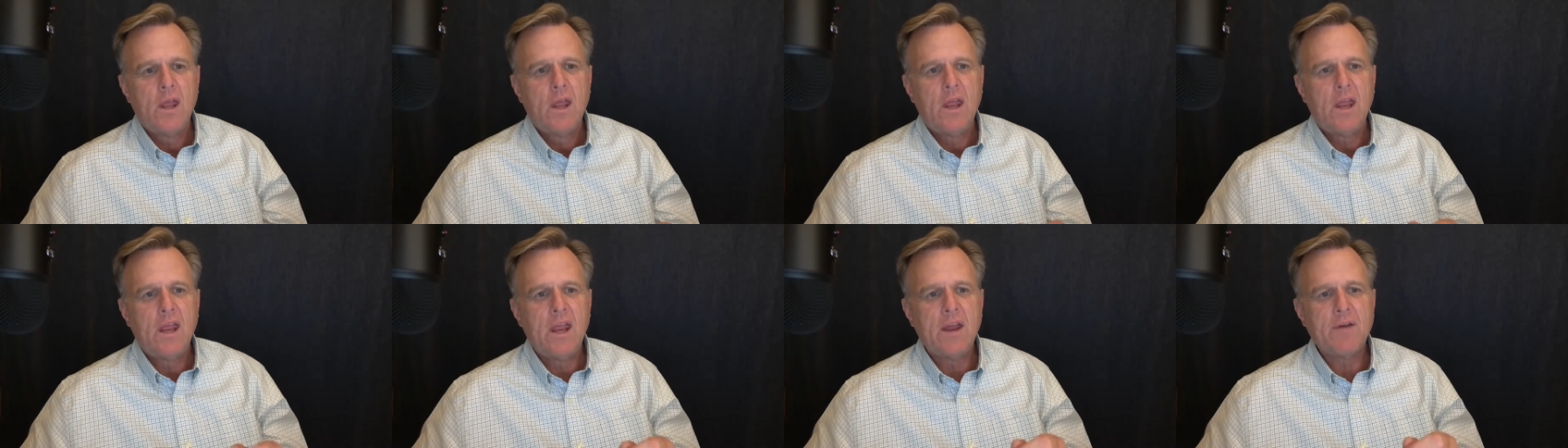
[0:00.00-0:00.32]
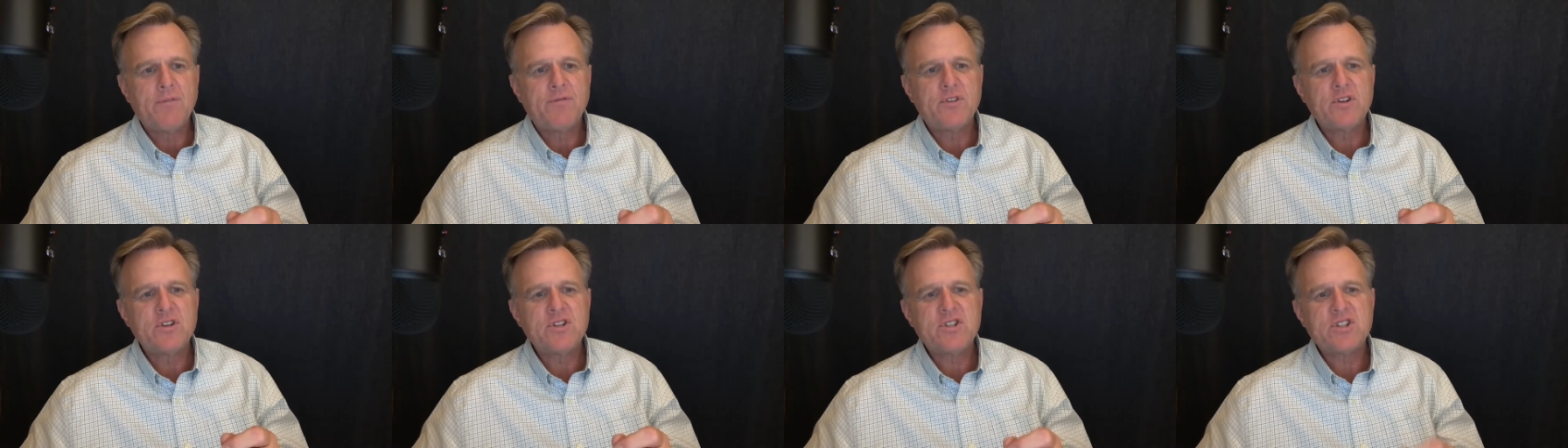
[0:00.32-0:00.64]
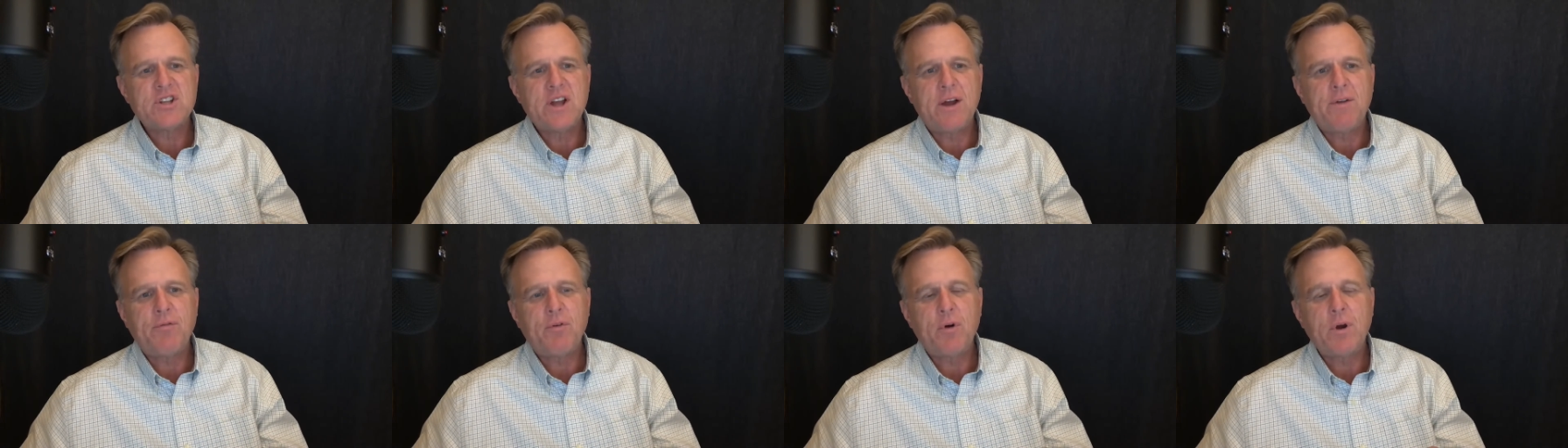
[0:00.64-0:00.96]
if the
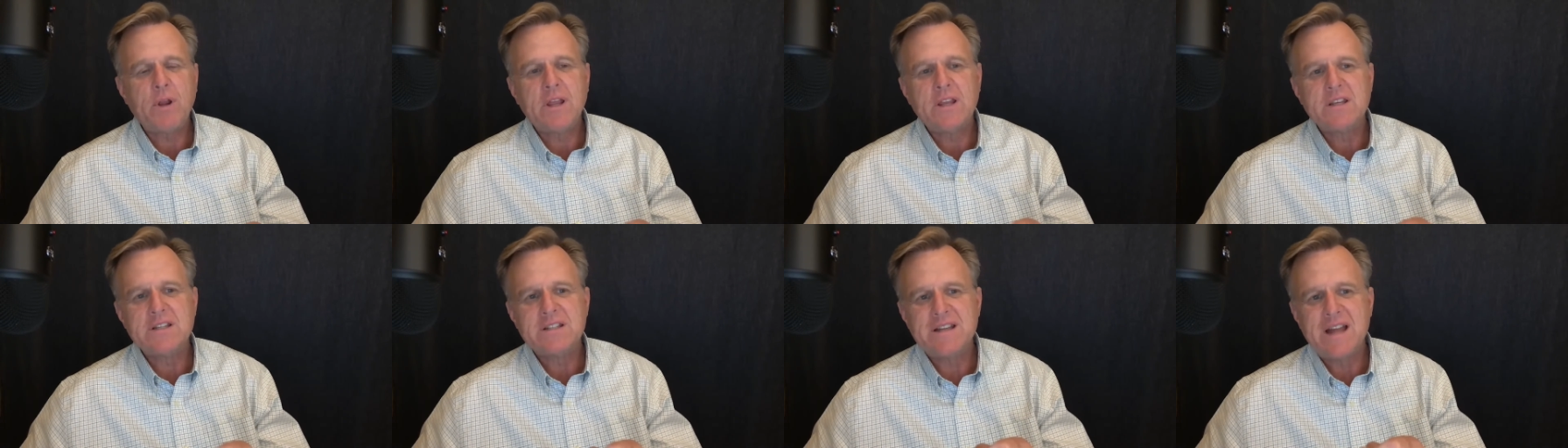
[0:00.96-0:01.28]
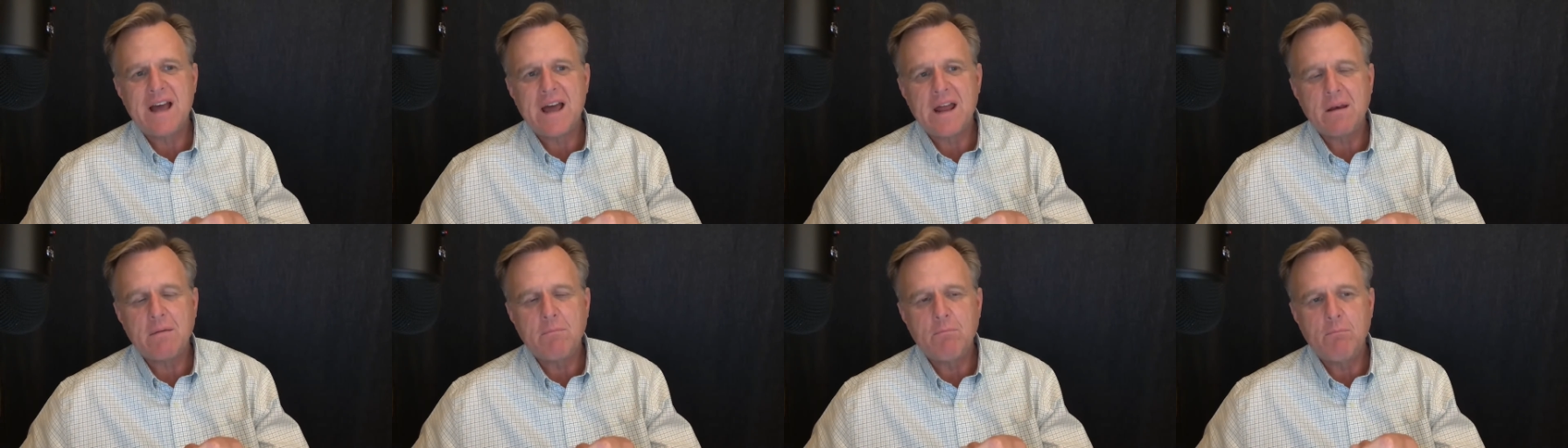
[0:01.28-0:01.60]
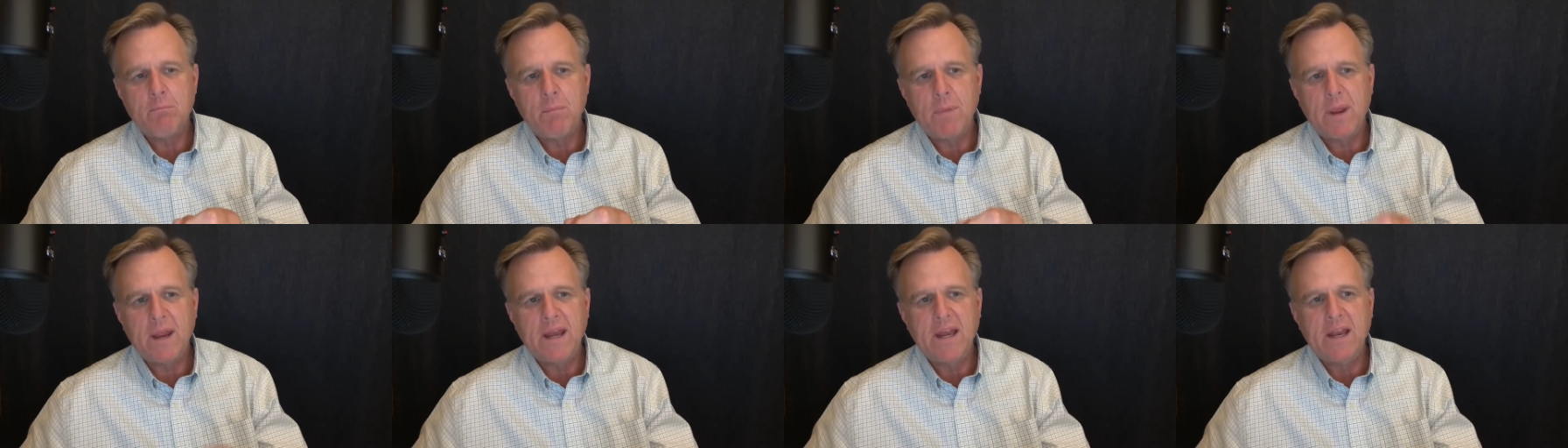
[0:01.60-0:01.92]
suffering is not
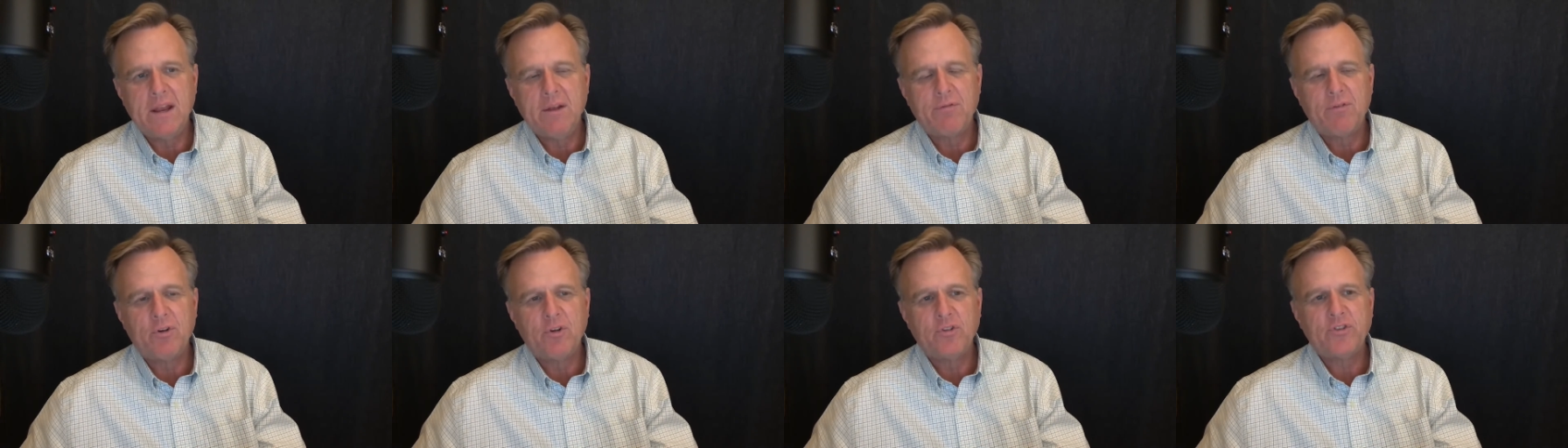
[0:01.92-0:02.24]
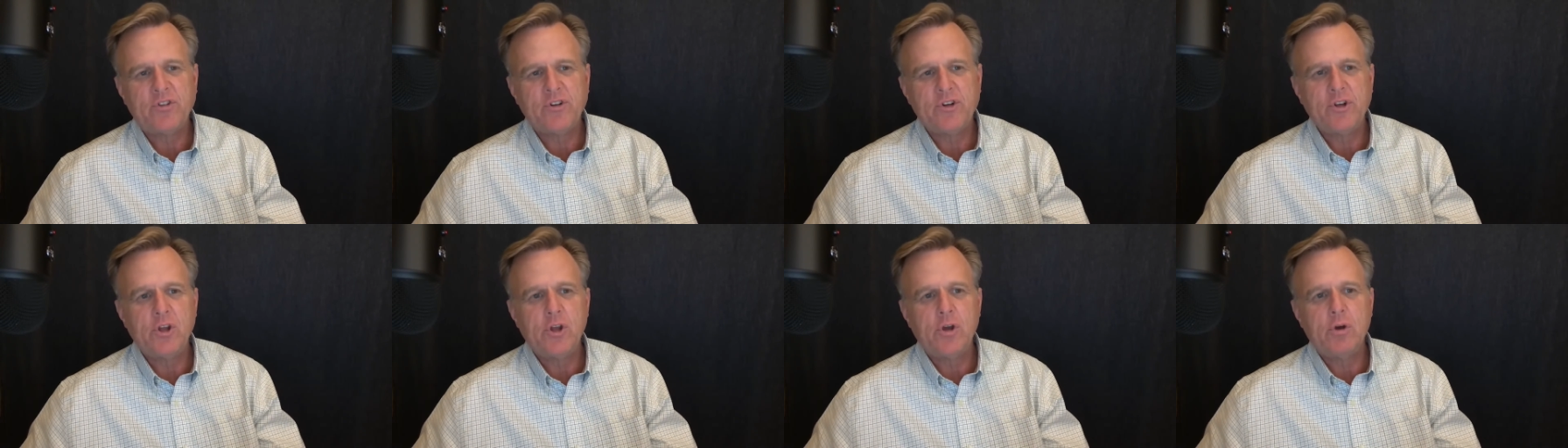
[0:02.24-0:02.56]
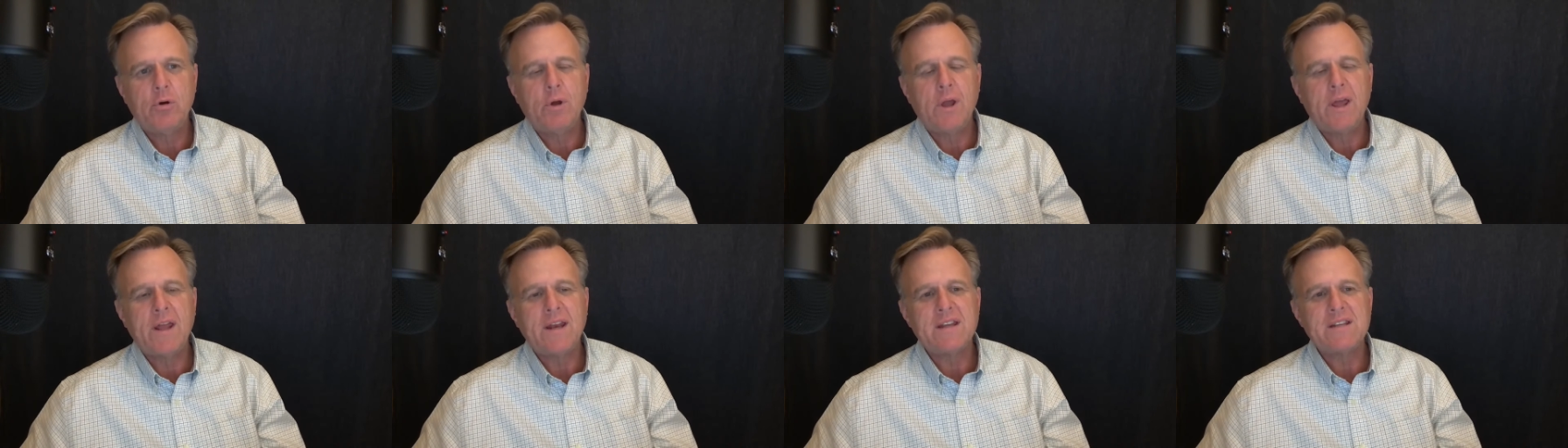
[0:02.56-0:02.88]
meaningful to
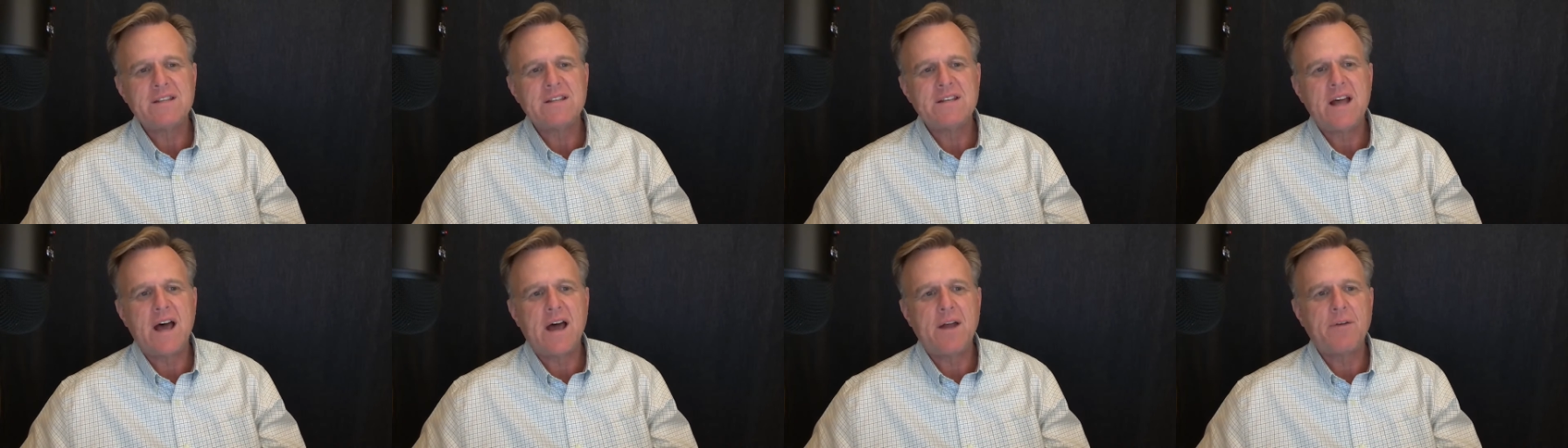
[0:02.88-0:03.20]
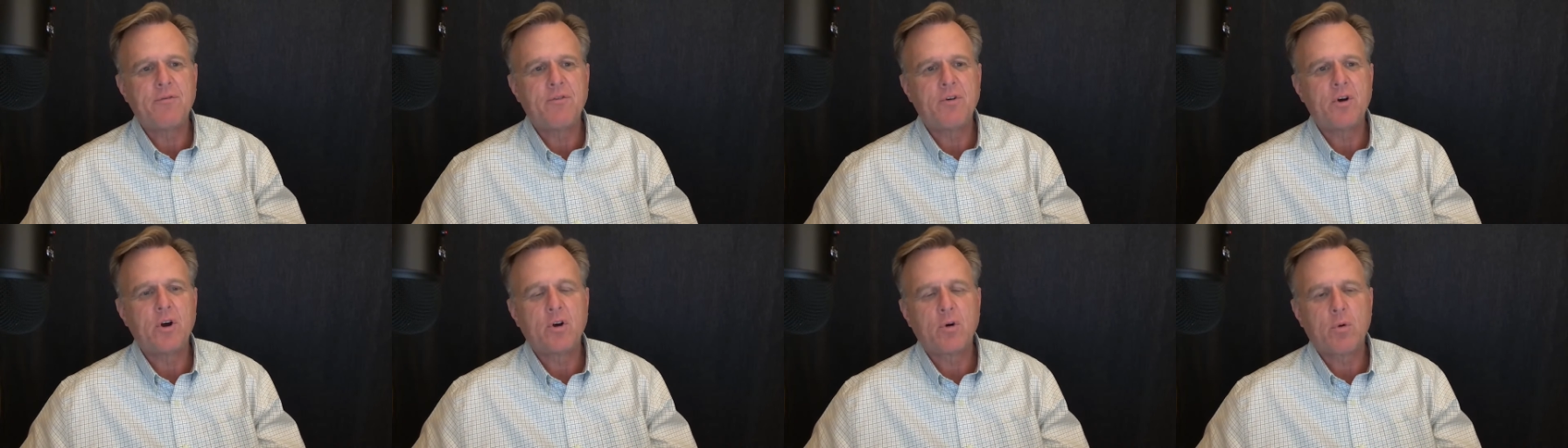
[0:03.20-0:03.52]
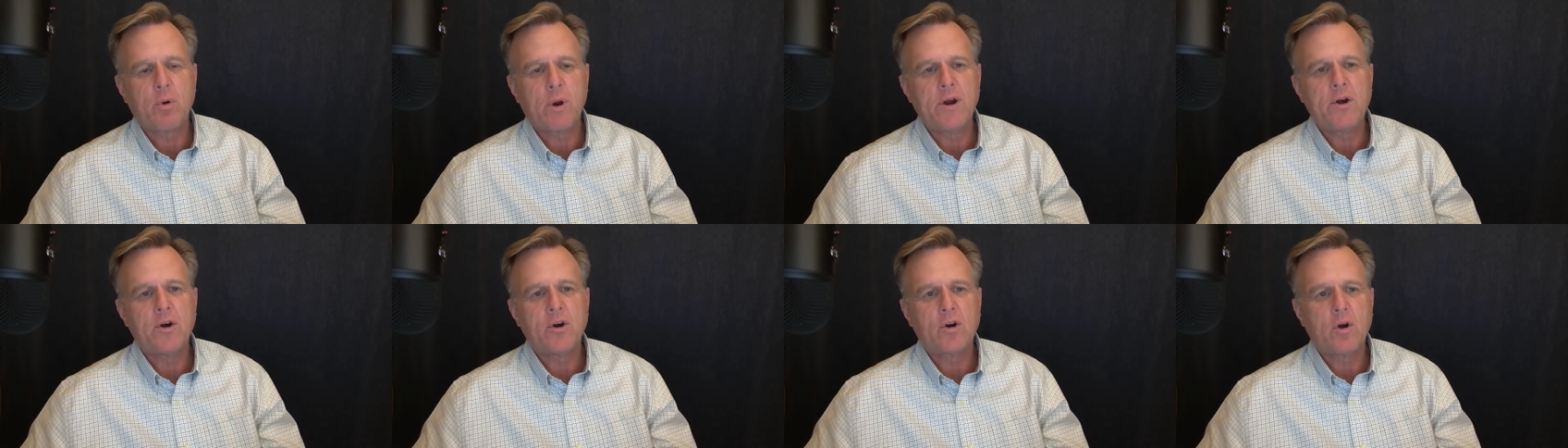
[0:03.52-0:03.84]
you and is not for a
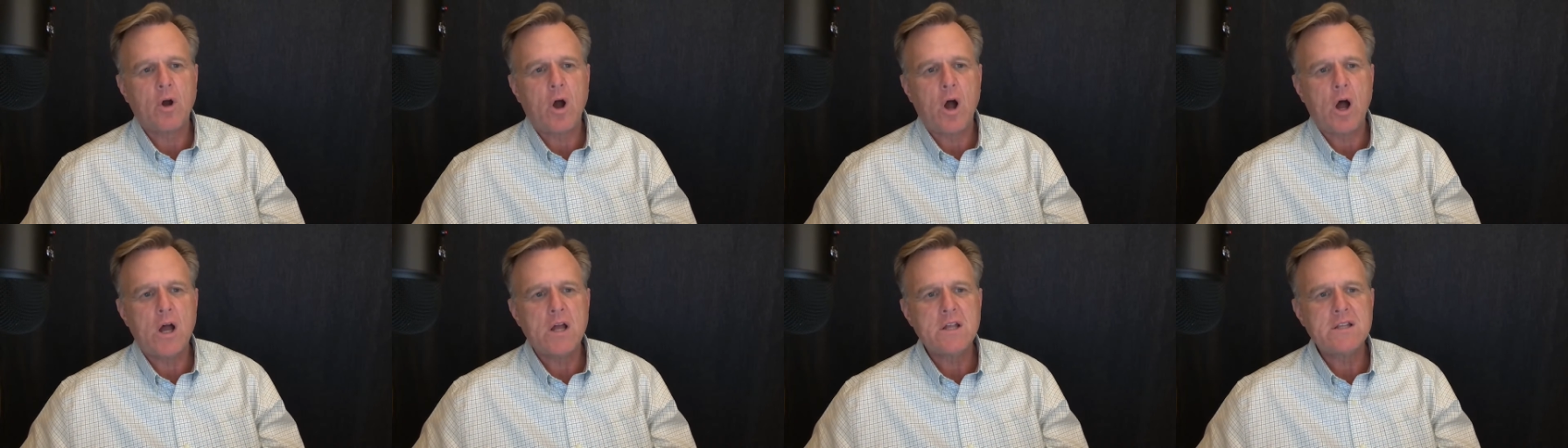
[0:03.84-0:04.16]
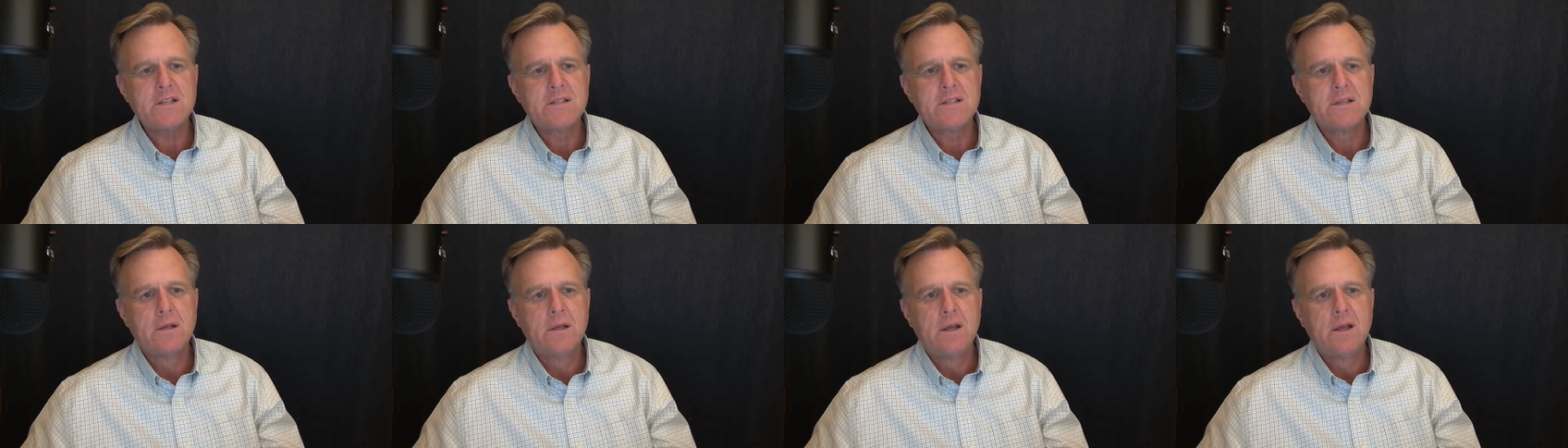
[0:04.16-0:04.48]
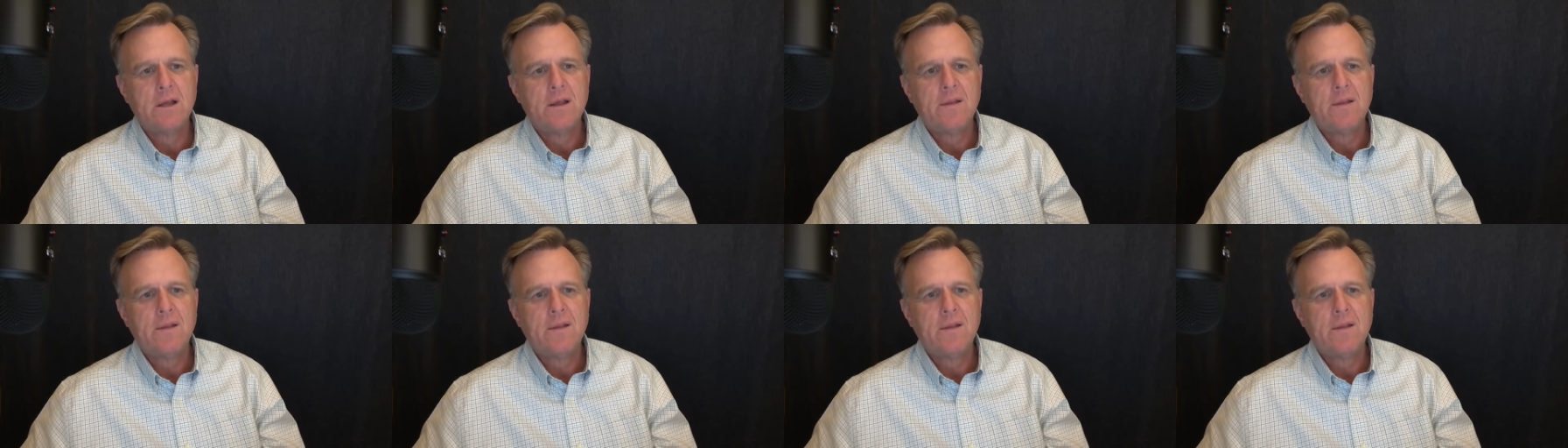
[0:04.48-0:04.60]
greater cause,